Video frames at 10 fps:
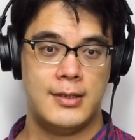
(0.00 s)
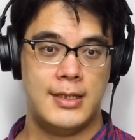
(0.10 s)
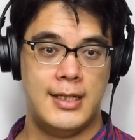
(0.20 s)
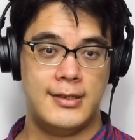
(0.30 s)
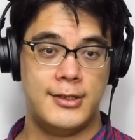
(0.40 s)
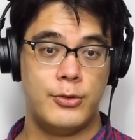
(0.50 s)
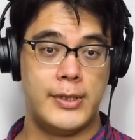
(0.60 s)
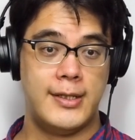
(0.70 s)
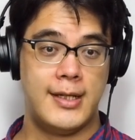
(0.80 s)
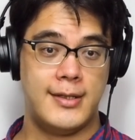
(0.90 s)
In the
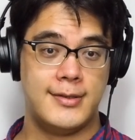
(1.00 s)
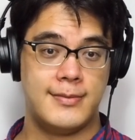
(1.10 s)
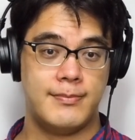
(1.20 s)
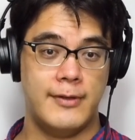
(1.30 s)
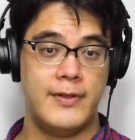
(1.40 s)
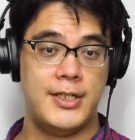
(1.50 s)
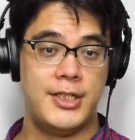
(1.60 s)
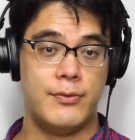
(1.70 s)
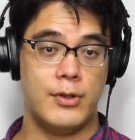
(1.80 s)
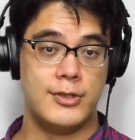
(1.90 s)
2010s,
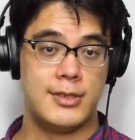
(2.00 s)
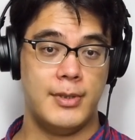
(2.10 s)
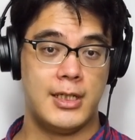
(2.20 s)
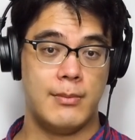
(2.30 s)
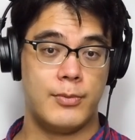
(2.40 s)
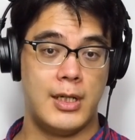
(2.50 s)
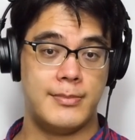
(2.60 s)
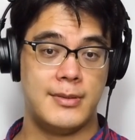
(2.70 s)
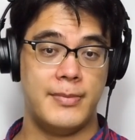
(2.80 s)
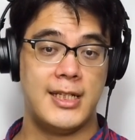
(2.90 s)
Avicii rose to become
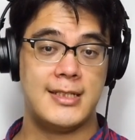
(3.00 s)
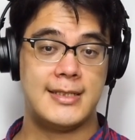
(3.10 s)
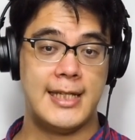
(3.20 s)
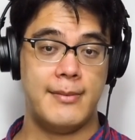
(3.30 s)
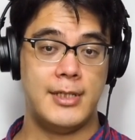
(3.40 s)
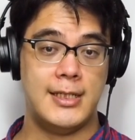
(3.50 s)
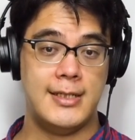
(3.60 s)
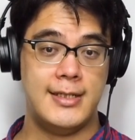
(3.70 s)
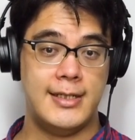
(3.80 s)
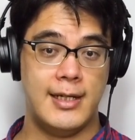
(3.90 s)
perhaps the biggest name in
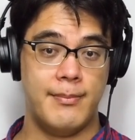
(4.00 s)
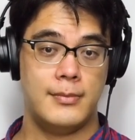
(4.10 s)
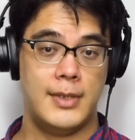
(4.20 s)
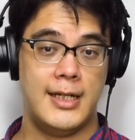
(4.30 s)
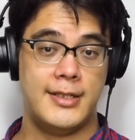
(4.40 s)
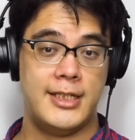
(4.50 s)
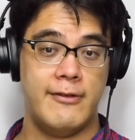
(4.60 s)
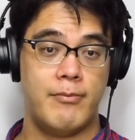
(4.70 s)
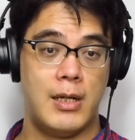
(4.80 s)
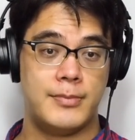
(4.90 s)
EDM and
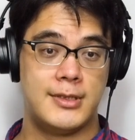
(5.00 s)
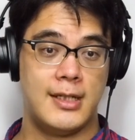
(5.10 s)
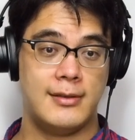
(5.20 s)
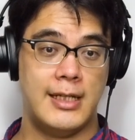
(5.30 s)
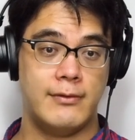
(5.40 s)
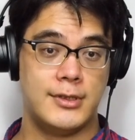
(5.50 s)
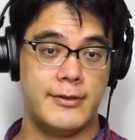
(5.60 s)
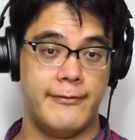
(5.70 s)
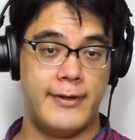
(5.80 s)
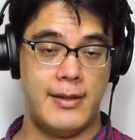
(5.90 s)
achieve pop-style levels
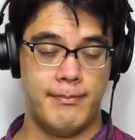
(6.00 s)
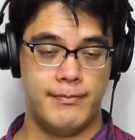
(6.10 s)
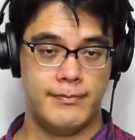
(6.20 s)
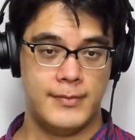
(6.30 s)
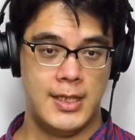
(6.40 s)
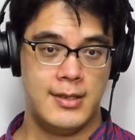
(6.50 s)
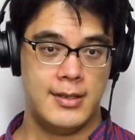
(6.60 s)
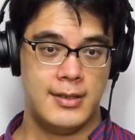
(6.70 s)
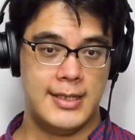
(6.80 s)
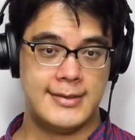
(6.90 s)
of fame.
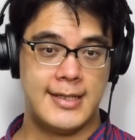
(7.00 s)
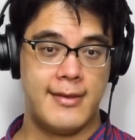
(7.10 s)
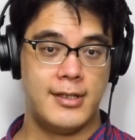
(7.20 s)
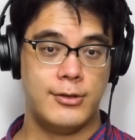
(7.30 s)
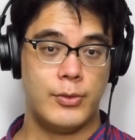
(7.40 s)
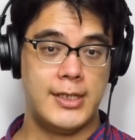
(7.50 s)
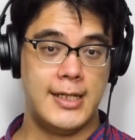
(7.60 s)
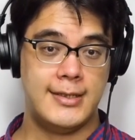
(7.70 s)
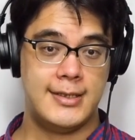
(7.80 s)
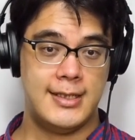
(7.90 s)
His death in
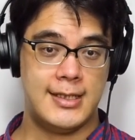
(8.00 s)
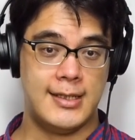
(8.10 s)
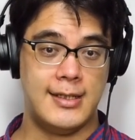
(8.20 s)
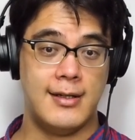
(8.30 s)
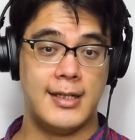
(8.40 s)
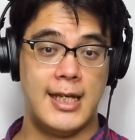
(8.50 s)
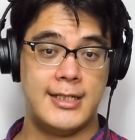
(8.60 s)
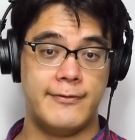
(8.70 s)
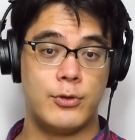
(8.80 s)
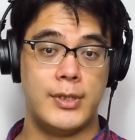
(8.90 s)
2018 at the young age
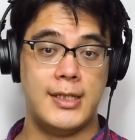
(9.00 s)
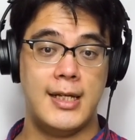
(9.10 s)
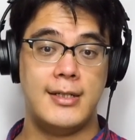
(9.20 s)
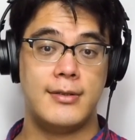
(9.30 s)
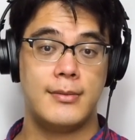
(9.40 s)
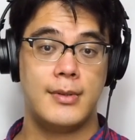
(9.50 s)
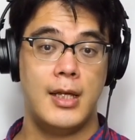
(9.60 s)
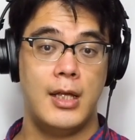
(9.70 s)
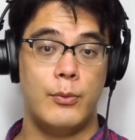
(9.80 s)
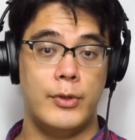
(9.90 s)
of 28
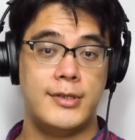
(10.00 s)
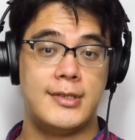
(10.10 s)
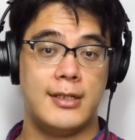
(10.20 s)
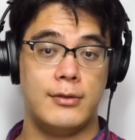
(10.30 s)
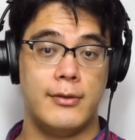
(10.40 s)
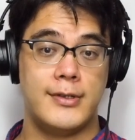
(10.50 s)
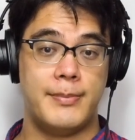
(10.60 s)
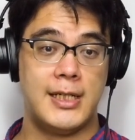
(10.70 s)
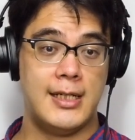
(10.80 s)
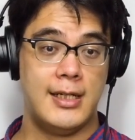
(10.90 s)
would signal the
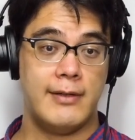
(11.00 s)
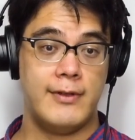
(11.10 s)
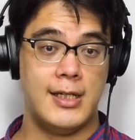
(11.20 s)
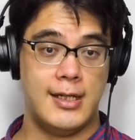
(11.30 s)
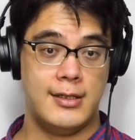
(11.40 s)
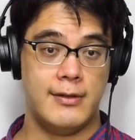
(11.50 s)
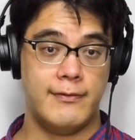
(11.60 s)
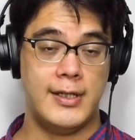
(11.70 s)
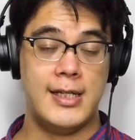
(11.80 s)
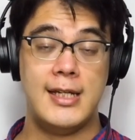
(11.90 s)
beginning of the end of
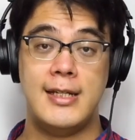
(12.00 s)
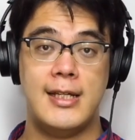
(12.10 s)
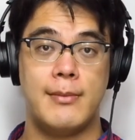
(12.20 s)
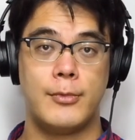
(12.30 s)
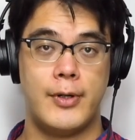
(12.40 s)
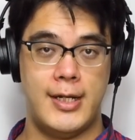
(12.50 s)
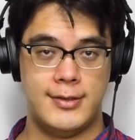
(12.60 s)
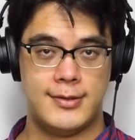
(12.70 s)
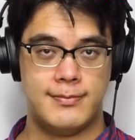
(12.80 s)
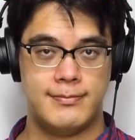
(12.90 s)
the EDM craze.